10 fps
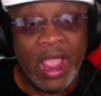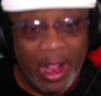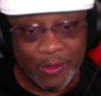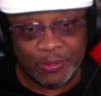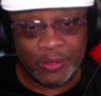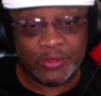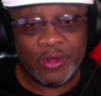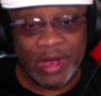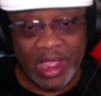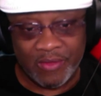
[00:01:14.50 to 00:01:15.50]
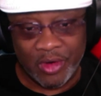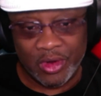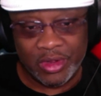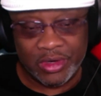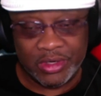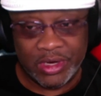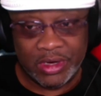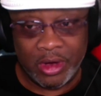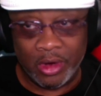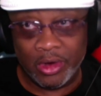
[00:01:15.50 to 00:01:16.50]
I was supposed to go live
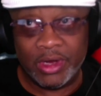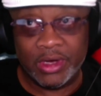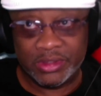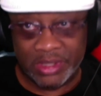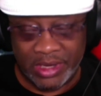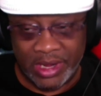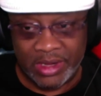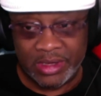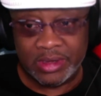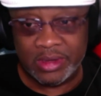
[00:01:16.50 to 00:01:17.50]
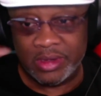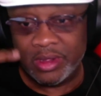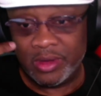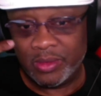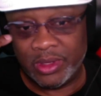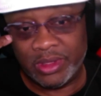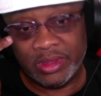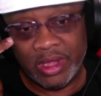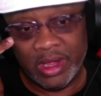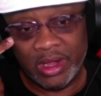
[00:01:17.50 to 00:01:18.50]
earlier today with
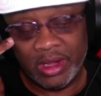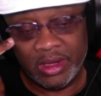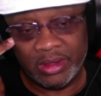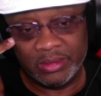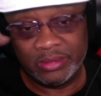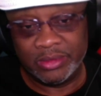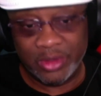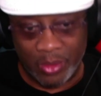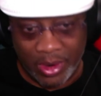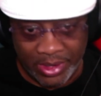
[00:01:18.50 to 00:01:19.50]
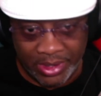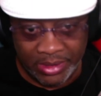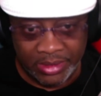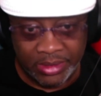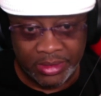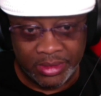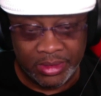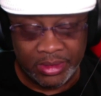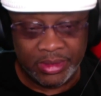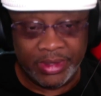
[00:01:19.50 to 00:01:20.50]
Dawana
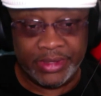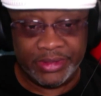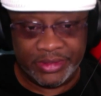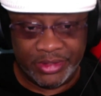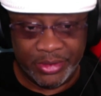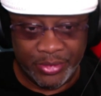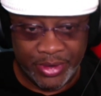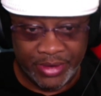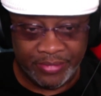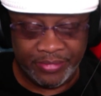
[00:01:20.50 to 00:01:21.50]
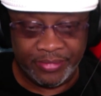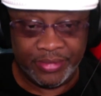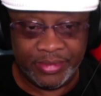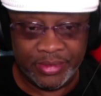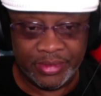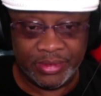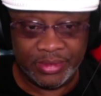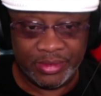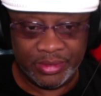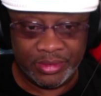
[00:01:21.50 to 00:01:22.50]
Intuitive
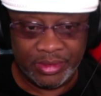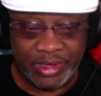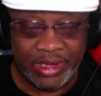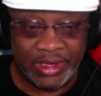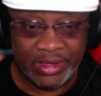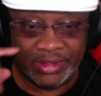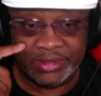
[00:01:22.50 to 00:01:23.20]
Healings.